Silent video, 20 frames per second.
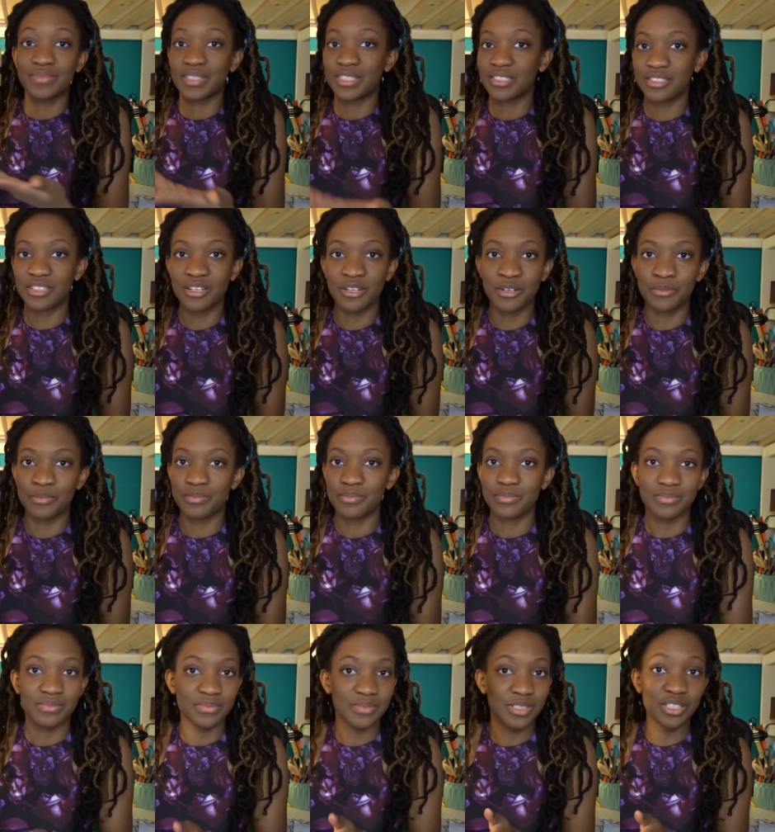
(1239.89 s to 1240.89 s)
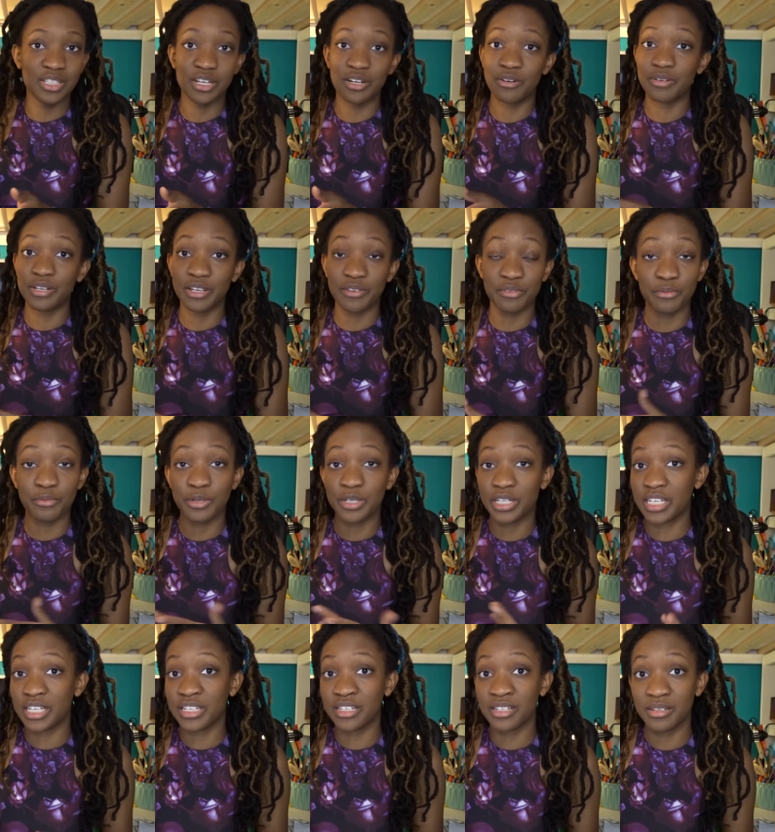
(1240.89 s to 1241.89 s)
So, you know, if you're
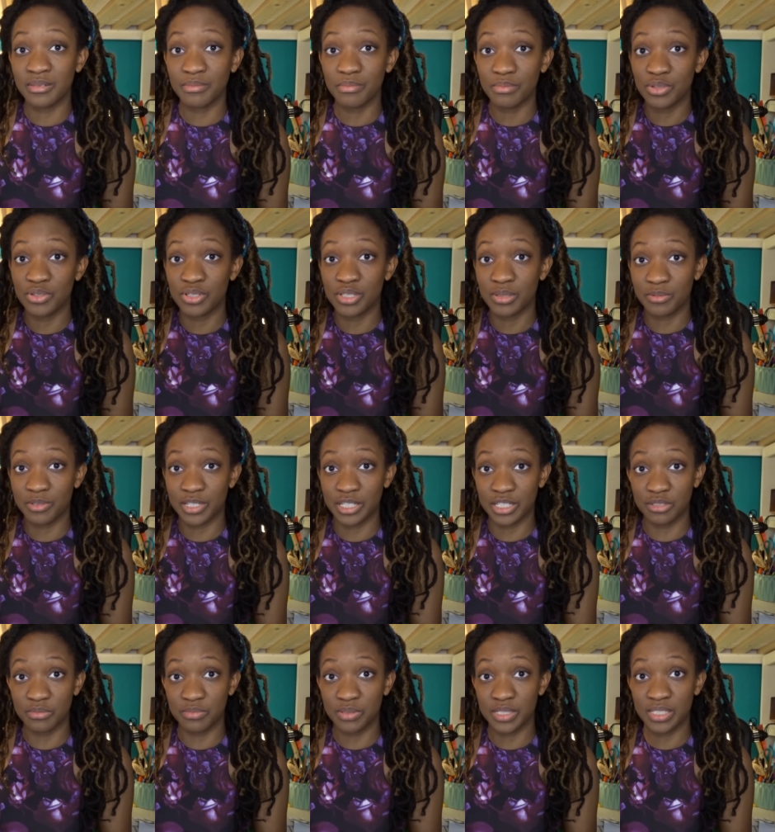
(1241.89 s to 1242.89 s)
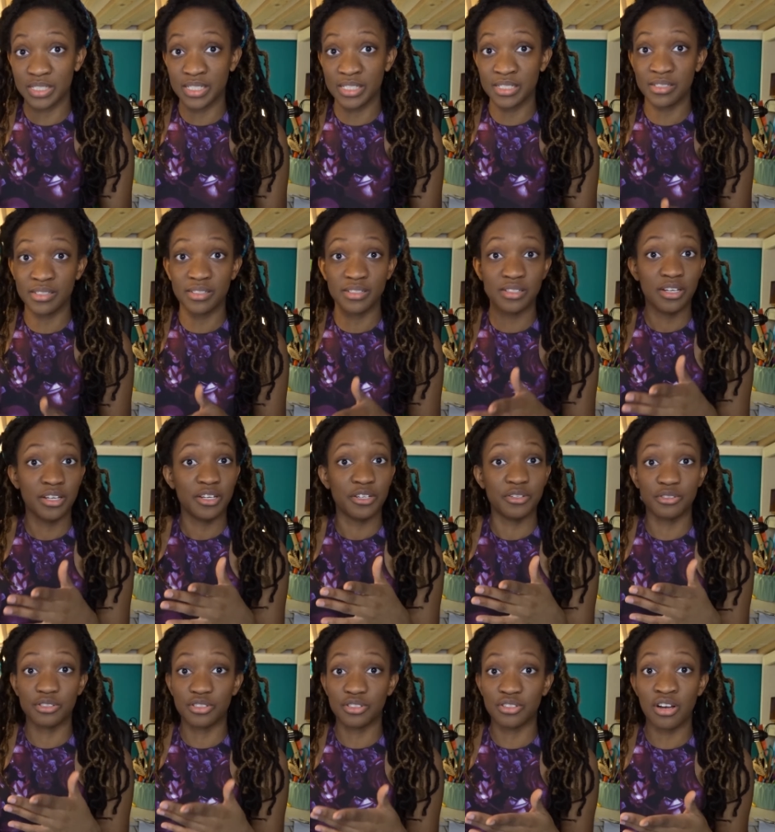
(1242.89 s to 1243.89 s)
working in a music production business,
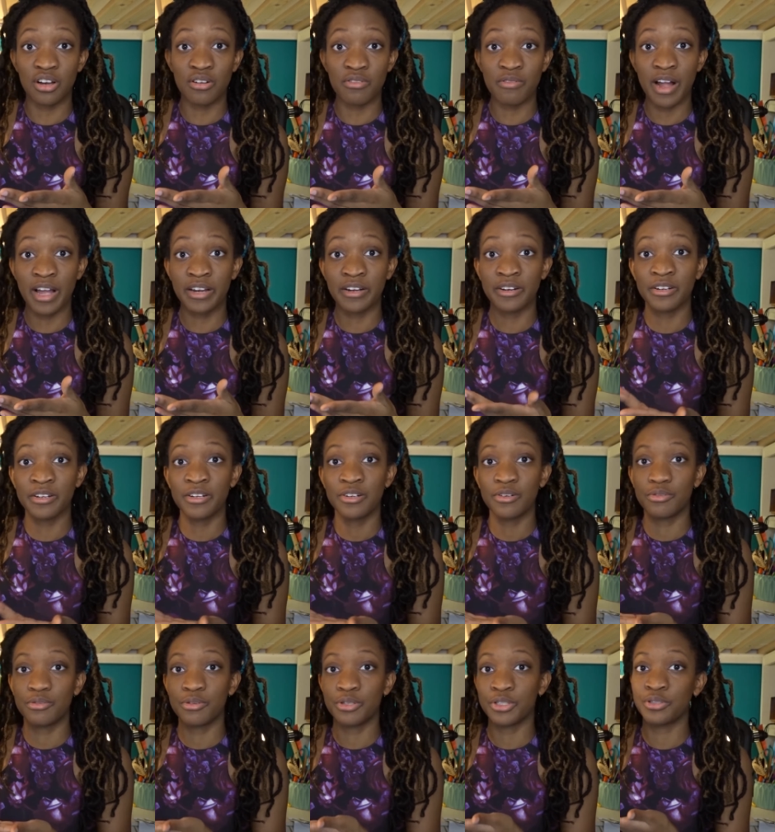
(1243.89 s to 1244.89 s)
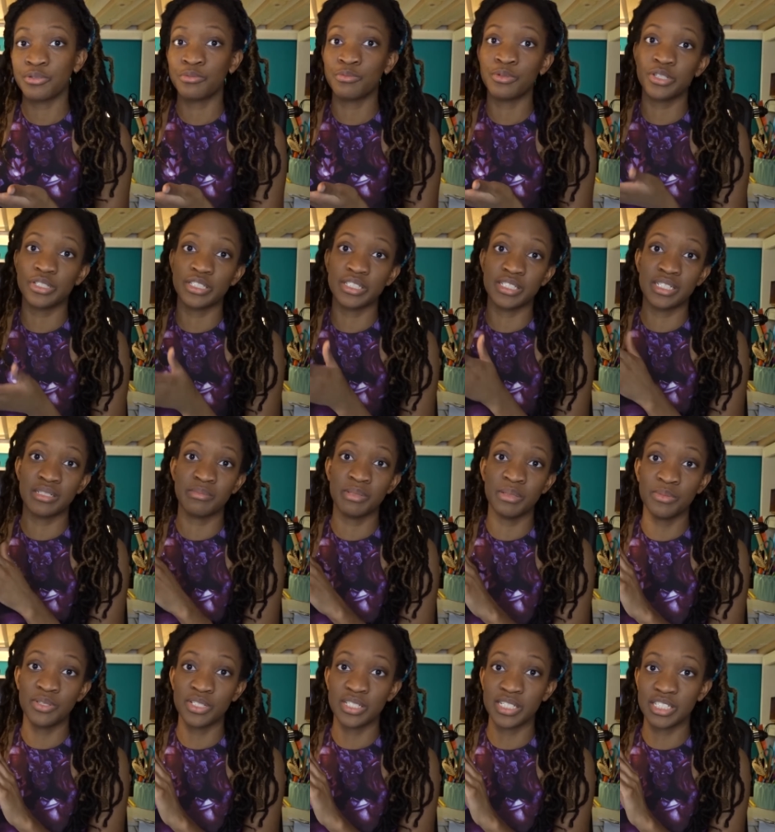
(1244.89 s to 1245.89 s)
you're a songwriter, or your work is going to be
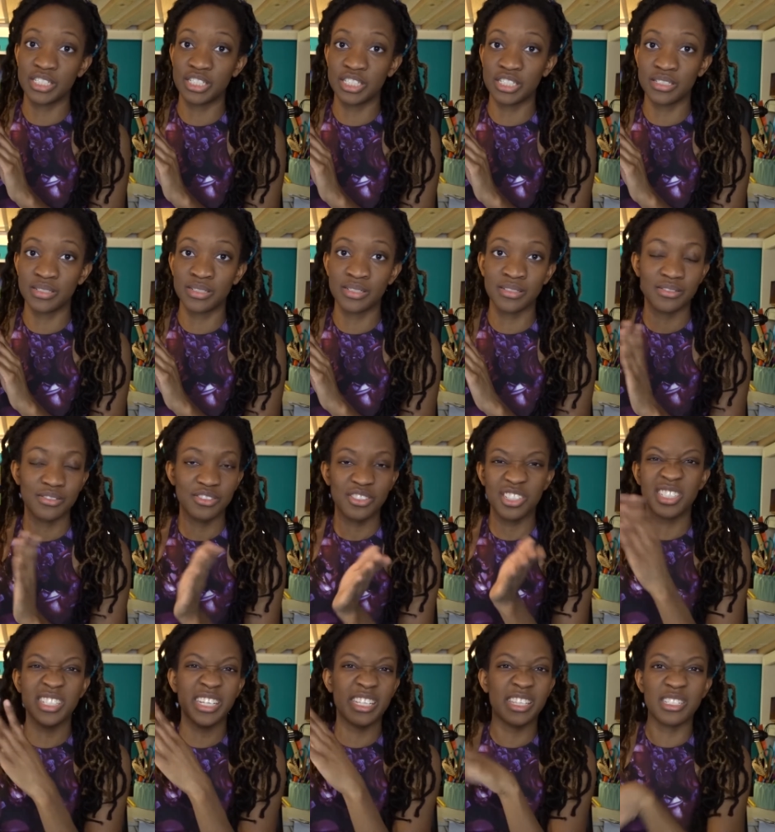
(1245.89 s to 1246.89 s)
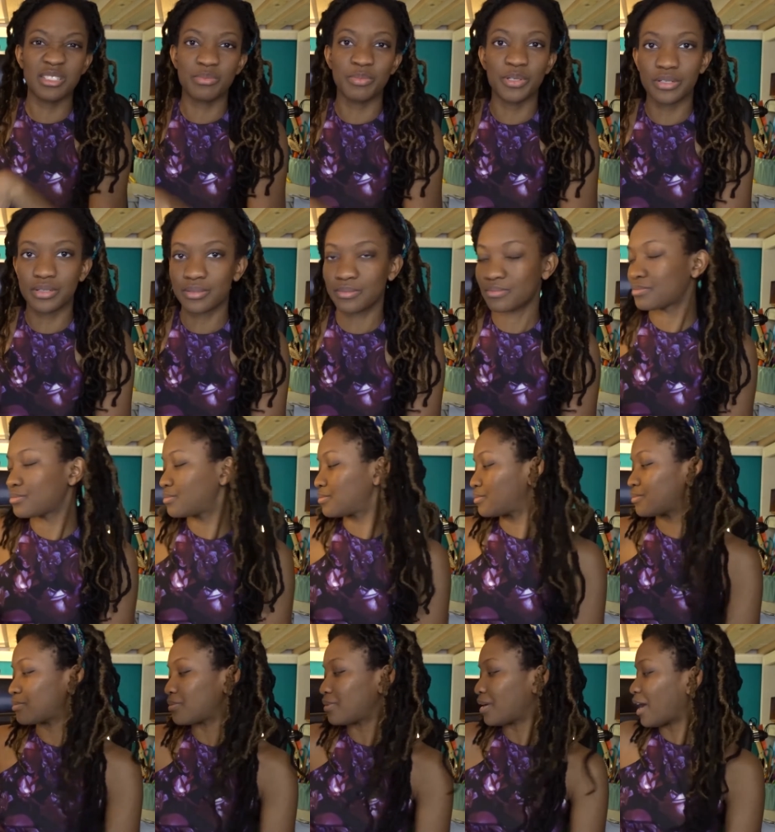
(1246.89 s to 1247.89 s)
music adjacent, just get this book.
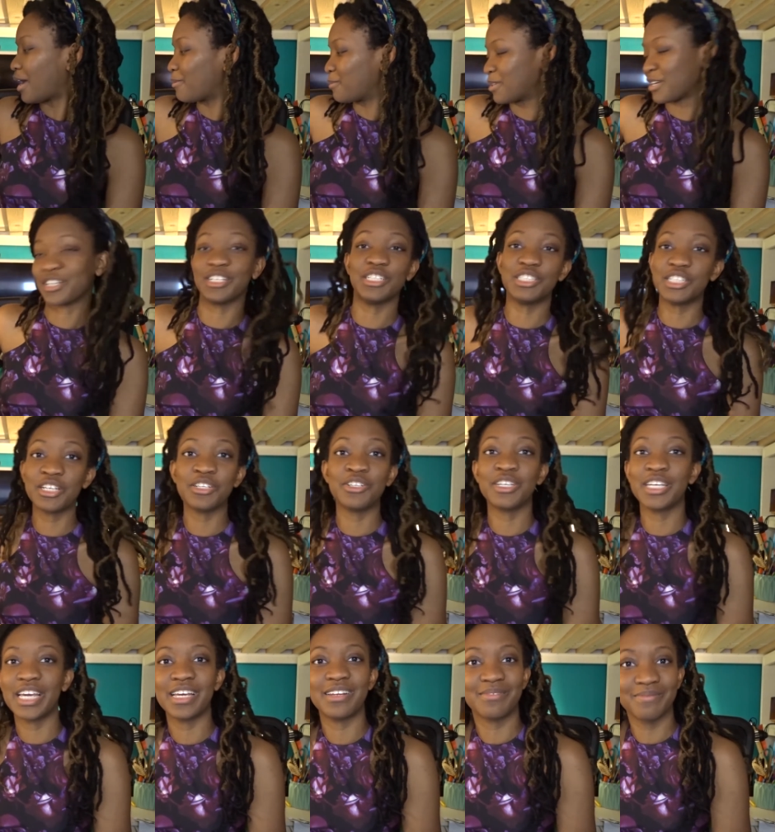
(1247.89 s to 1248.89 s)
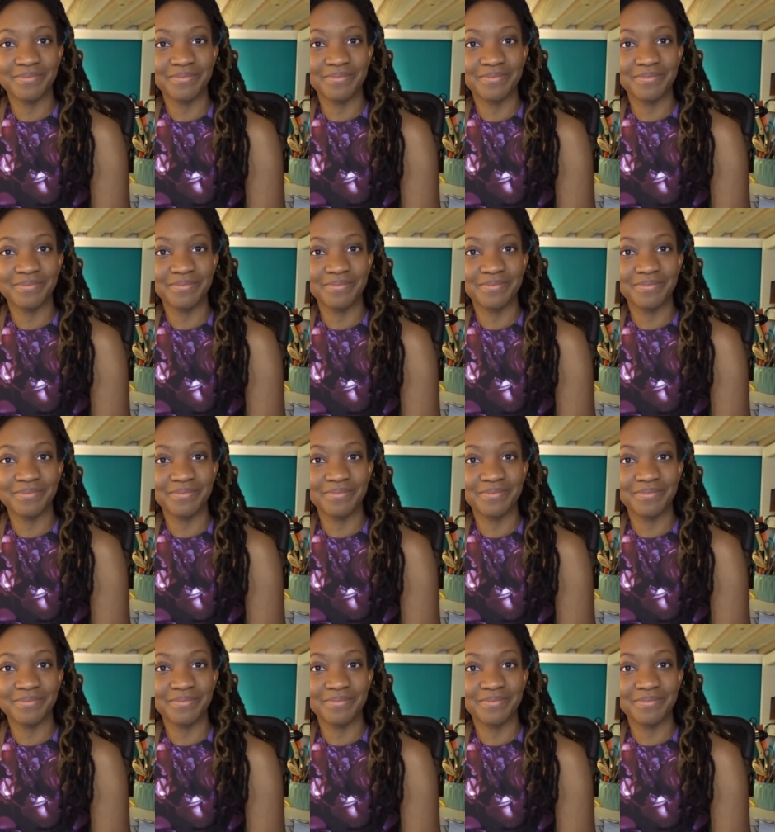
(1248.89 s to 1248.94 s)
I'm not going to tell you again.